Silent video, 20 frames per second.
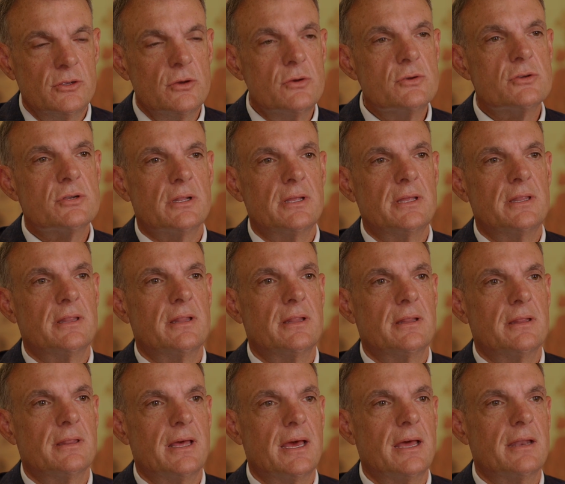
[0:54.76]
Usually
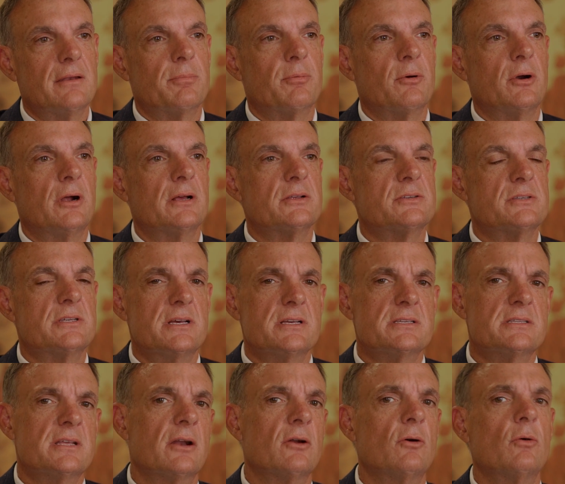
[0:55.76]
that
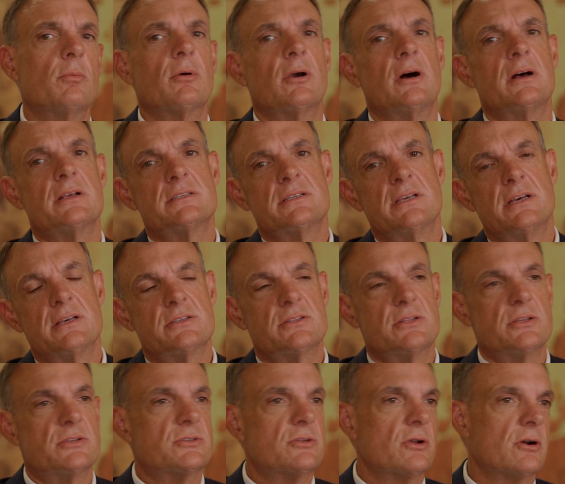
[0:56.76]
whole process,
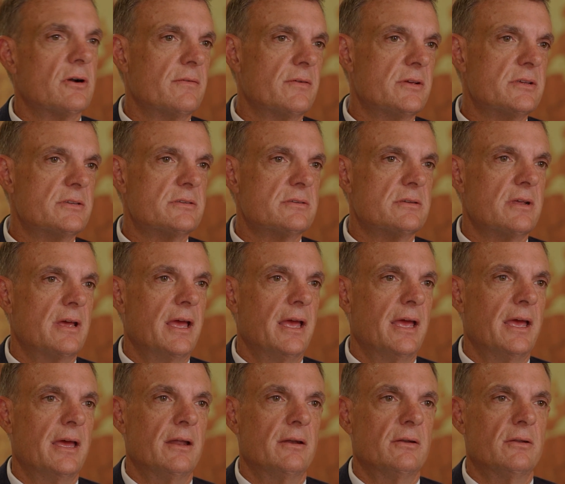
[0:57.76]
the service
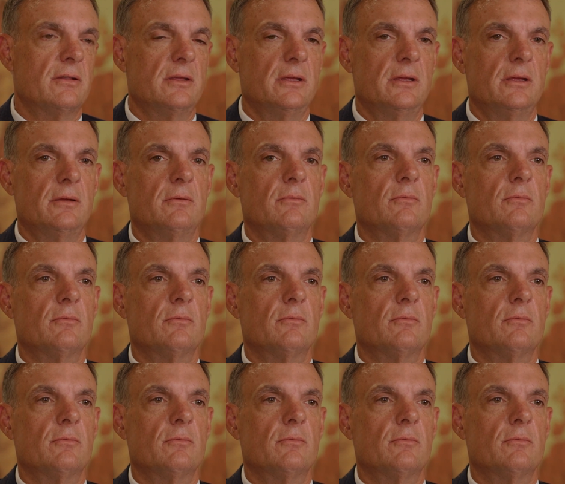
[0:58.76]
and the